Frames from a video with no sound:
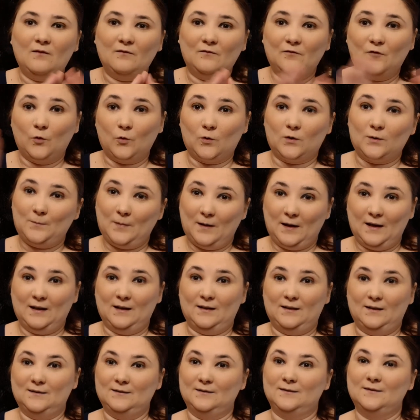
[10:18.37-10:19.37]

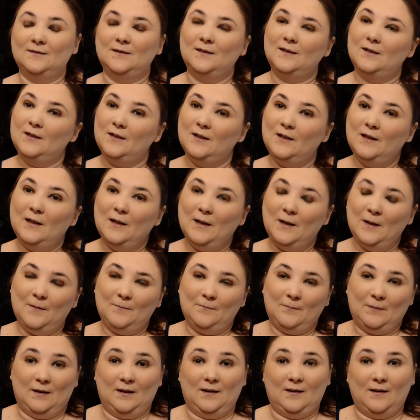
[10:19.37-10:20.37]
4-pan
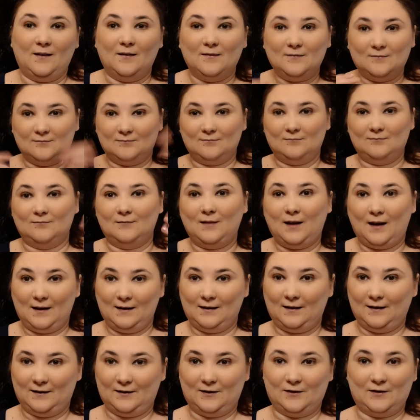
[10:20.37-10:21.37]
pink
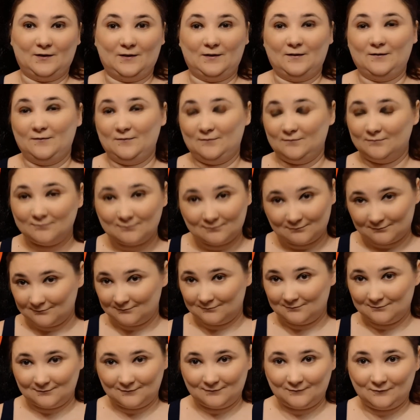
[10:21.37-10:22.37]
highlighters,
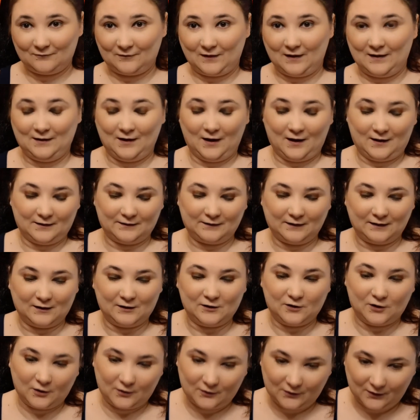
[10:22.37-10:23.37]
red
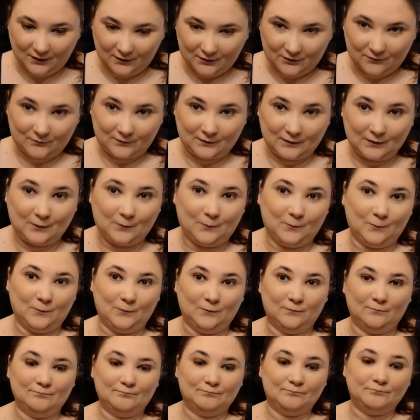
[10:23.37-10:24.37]
highlighters. That's really
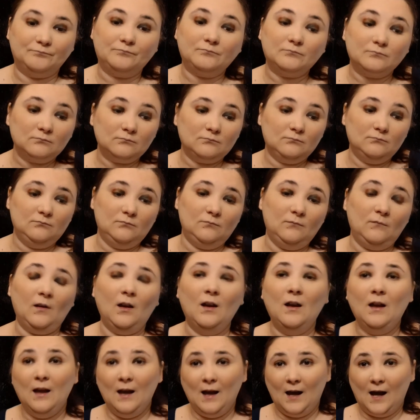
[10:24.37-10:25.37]
cool.
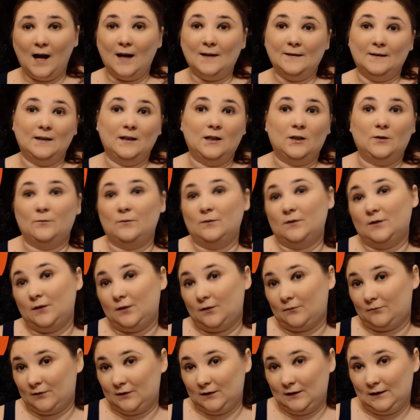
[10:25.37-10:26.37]
I think it would
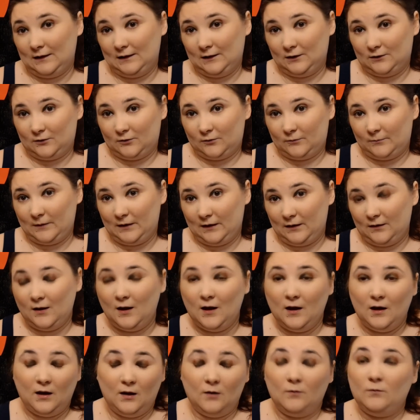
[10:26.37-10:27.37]
look really good on me.
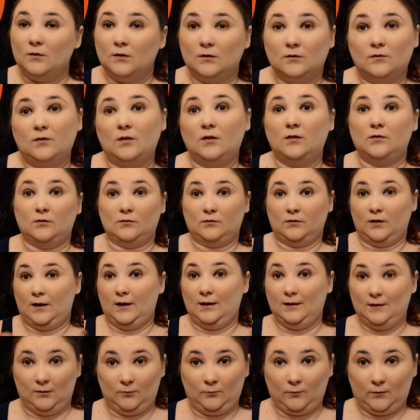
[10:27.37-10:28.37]
It would look good on
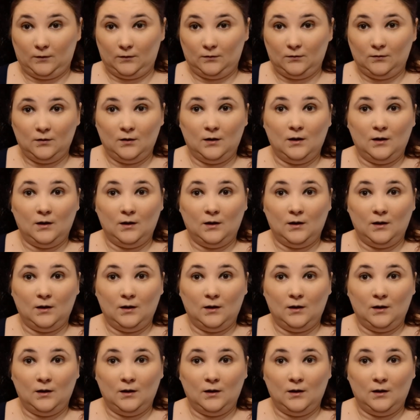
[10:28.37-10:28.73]
anyone.